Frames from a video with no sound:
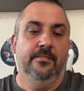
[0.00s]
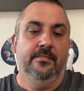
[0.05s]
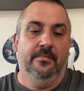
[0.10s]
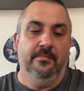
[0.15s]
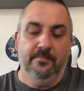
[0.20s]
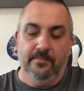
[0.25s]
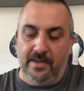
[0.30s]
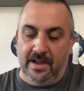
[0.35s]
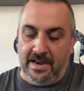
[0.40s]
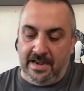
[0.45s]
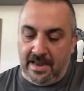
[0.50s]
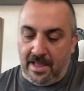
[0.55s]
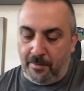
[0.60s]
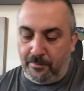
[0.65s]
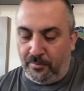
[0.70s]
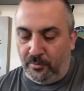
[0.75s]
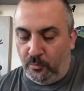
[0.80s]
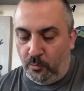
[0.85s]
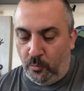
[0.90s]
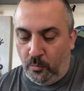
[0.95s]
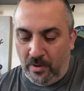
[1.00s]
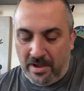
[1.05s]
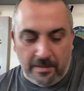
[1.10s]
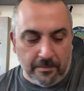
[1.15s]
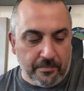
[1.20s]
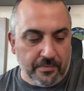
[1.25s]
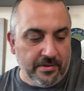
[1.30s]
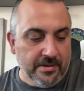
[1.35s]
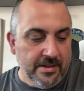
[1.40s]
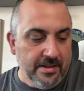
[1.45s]
Pineapple Whip.
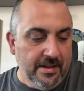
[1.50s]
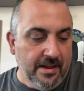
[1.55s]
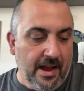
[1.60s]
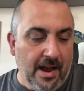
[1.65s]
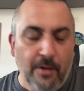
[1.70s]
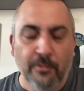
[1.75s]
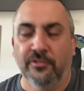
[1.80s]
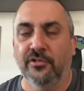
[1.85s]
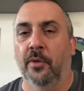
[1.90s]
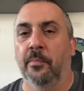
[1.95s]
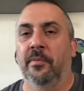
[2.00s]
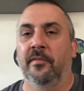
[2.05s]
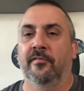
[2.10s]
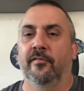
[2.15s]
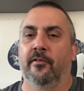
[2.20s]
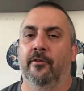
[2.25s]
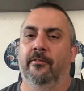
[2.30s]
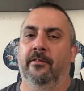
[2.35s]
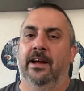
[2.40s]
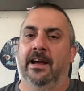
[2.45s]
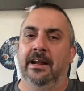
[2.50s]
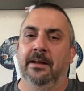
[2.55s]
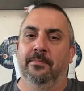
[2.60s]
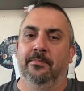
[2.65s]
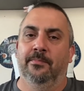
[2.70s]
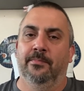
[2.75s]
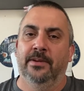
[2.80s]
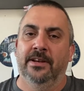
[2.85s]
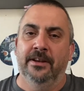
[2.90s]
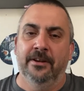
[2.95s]
I was hoping for a ride,
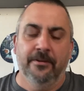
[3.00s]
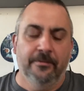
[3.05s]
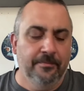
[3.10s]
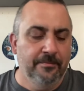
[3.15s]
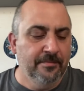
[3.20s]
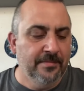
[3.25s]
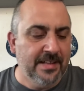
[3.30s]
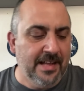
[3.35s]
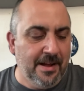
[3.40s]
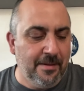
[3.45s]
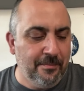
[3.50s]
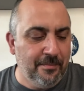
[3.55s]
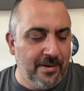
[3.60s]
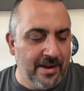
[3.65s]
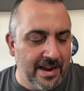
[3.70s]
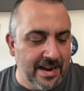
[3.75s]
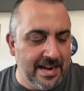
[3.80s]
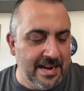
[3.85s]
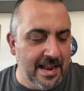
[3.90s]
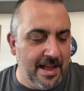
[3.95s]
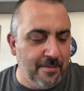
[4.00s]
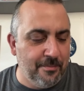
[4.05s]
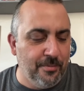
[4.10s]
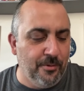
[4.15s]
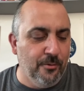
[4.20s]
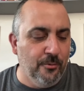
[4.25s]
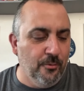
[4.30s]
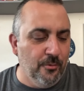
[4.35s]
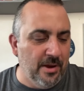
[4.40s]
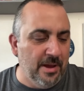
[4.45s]
but nope, got Pineapple
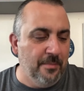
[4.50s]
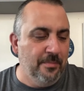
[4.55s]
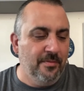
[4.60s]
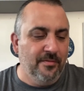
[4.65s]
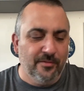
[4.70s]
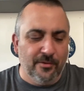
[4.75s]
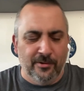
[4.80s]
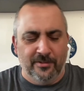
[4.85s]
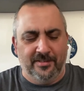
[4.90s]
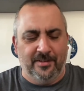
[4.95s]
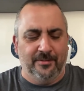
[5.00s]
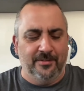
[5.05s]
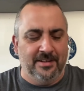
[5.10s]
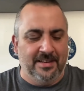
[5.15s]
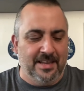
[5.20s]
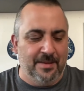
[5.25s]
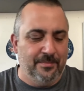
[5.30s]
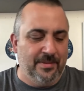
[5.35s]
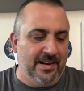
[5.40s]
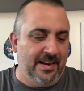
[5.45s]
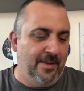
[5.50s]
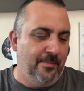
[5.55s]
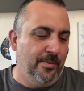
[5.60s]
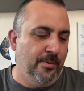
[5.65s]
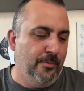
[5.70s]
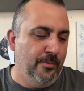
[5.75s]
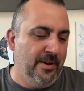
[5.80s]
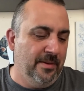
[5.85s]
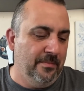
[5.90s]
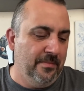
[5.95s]
Whip. Of course I was gonna get Pineapple
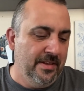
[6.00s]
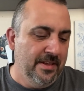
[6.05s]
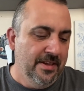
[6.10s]
Whip.